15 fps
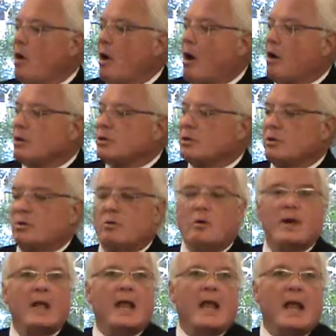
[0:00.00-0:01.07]
also
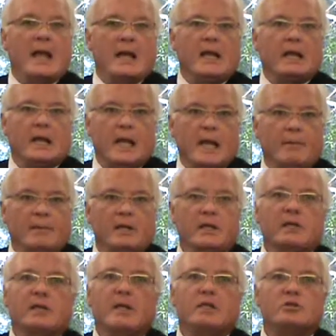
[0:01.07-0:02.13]
any labeling
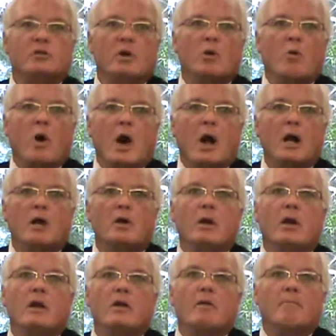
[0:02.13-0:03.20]
that is required
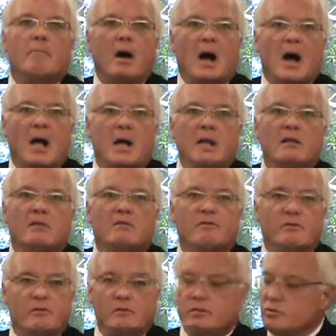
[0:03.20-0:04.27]
by the
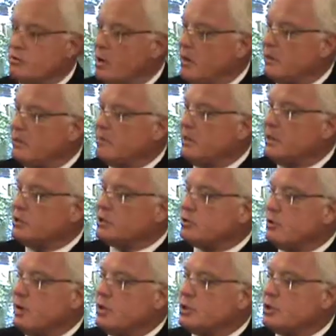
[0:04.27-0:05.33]
Food and Drug
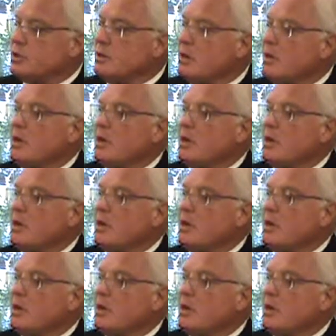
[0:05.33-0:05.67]
Administration.